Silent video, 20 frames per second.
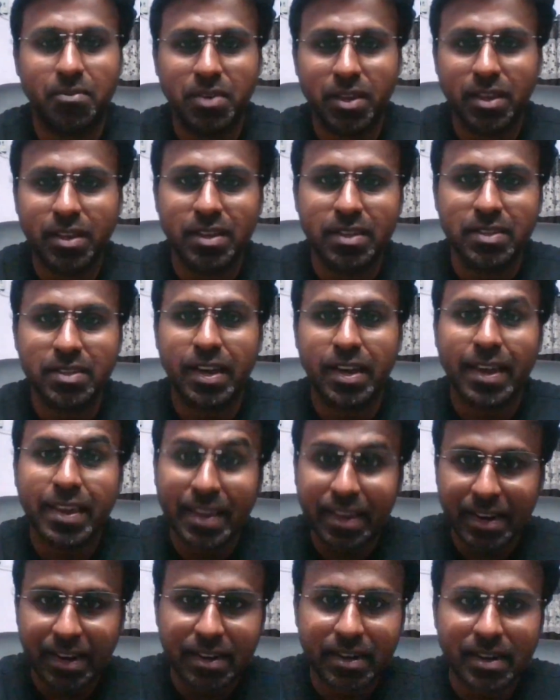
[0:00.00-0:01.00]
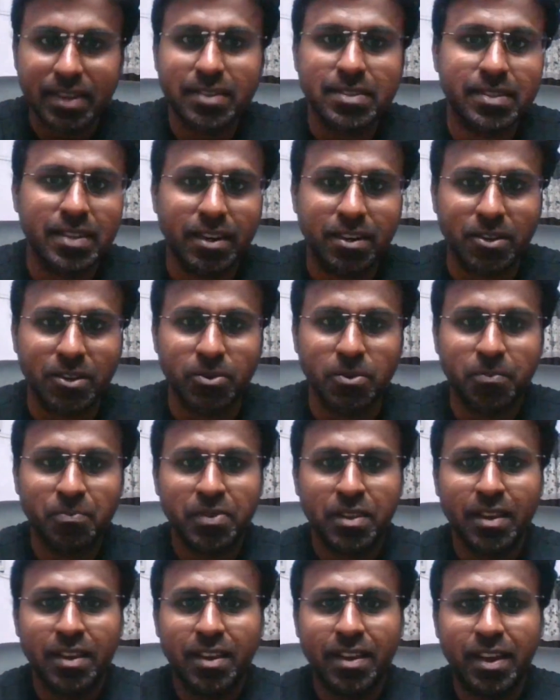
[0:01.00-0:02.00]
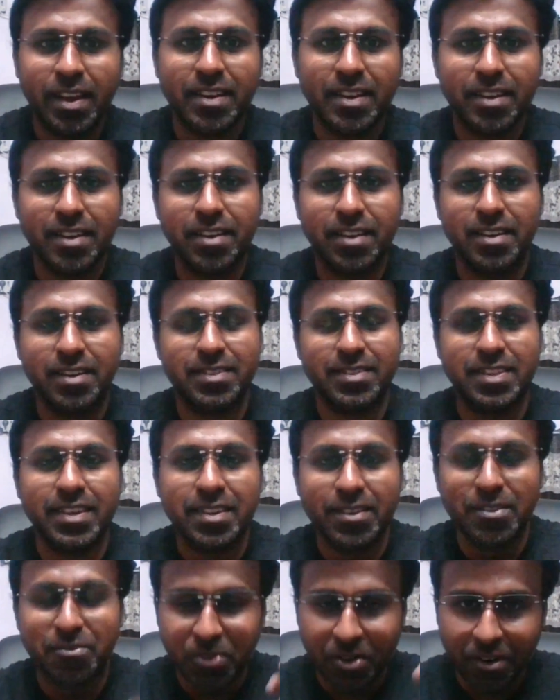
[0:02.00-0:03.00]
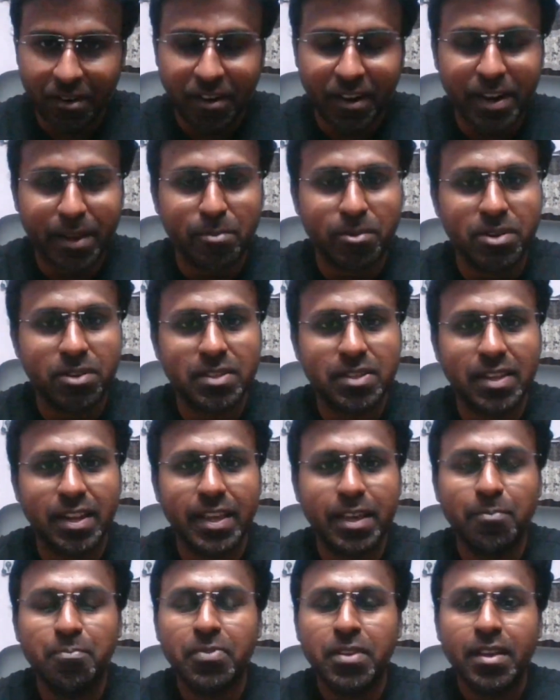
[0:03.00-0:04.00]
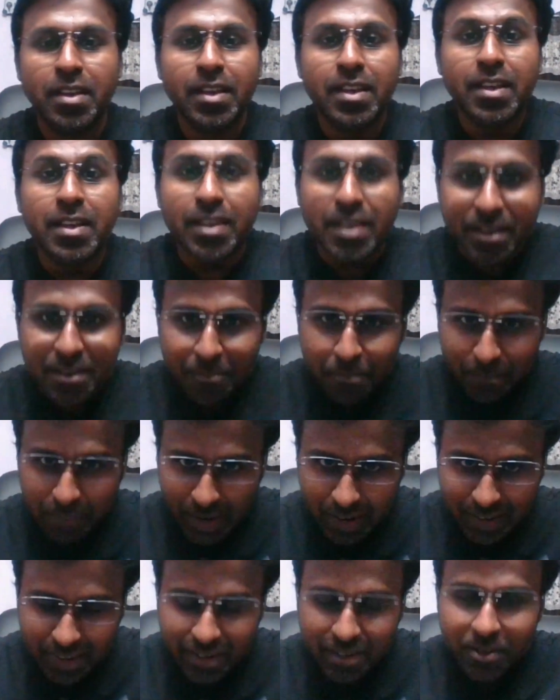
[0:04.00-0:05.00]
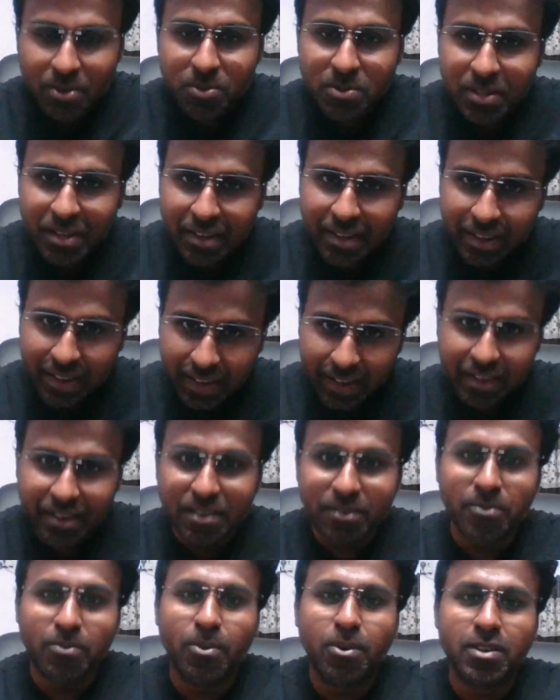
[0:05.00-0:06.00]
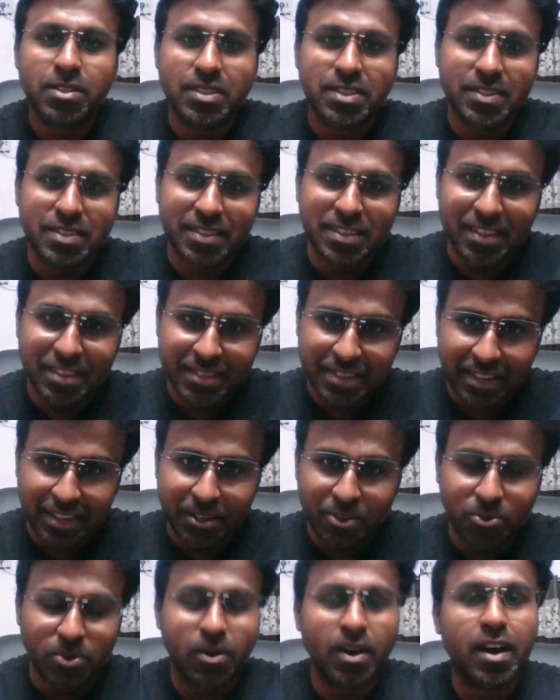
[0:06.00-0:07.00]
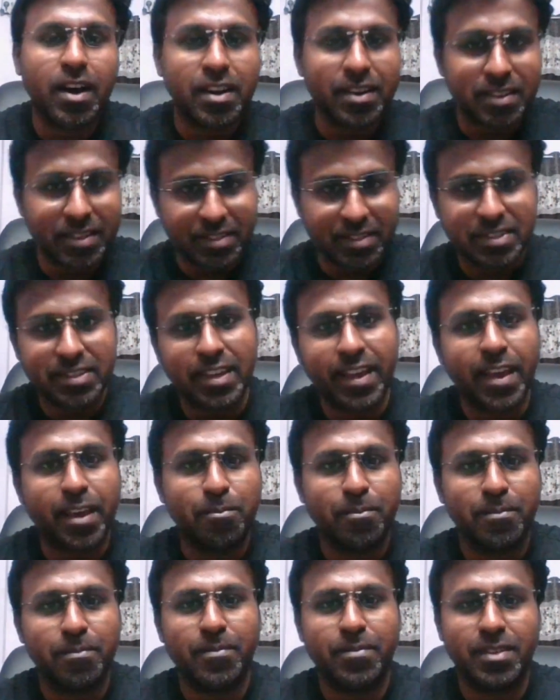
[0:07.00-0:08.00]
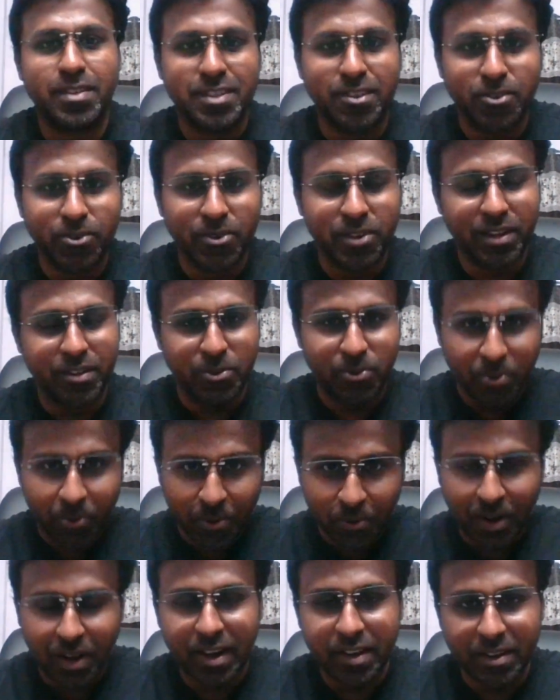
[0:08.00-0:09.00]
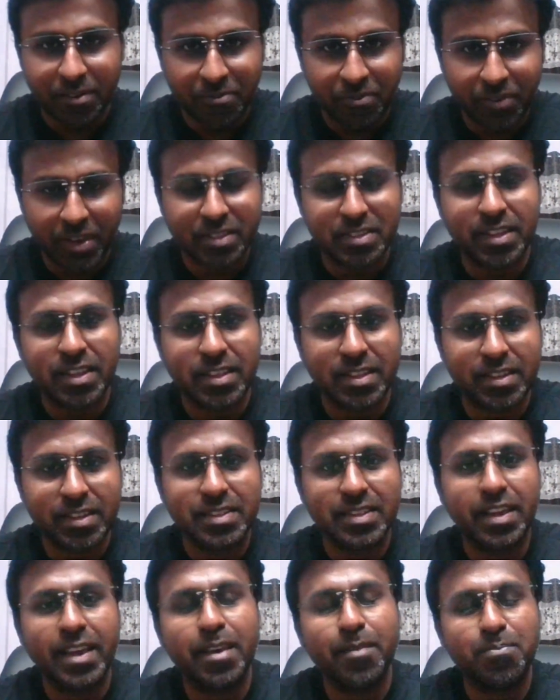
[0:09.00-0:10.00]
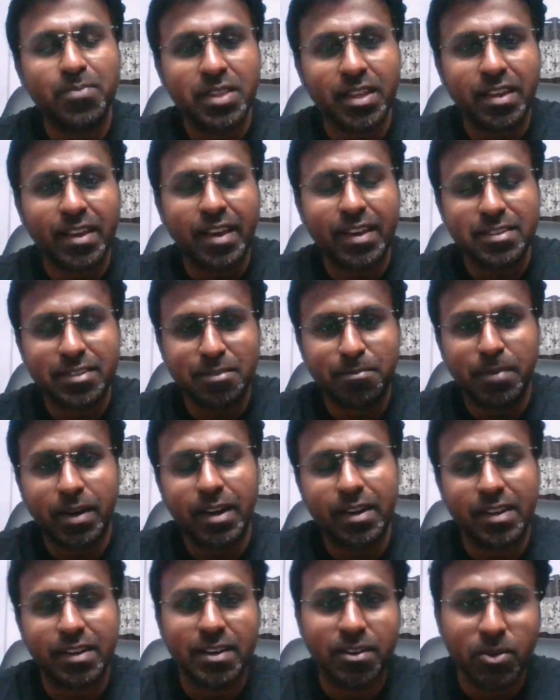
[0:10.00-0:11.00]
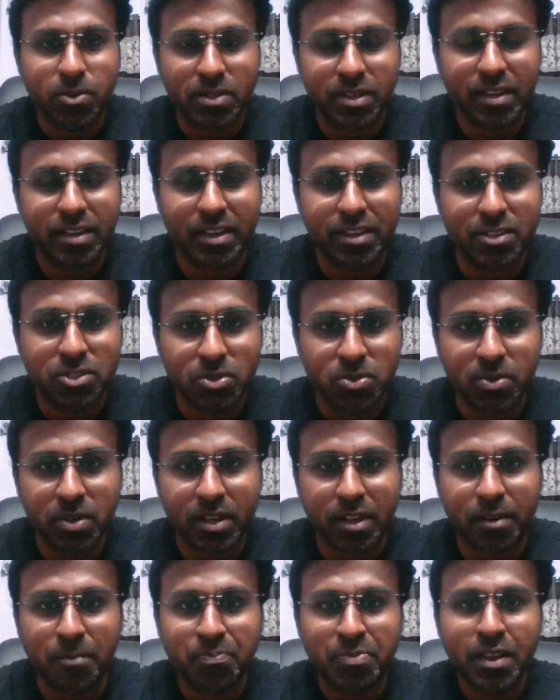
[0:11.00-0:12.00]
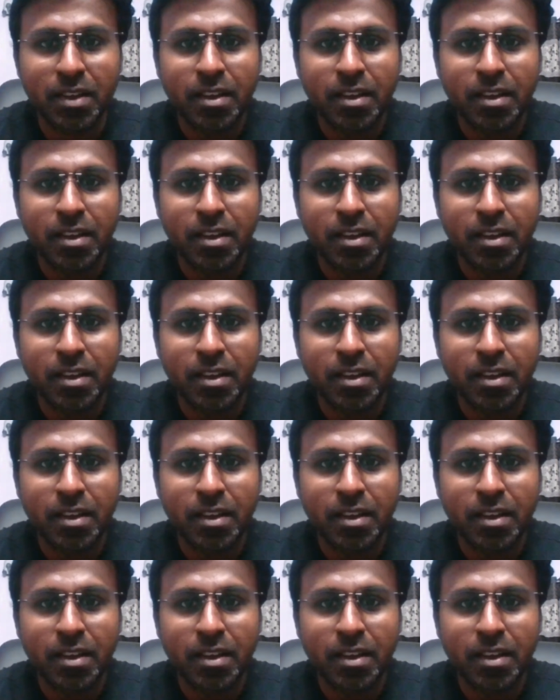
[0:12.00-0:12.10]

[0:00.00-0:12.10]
very easy. I can understand you. And if you are not able to sleep, Martin Luther King was, you are the same. So you are facing the same thing as Martin Luther King Jr.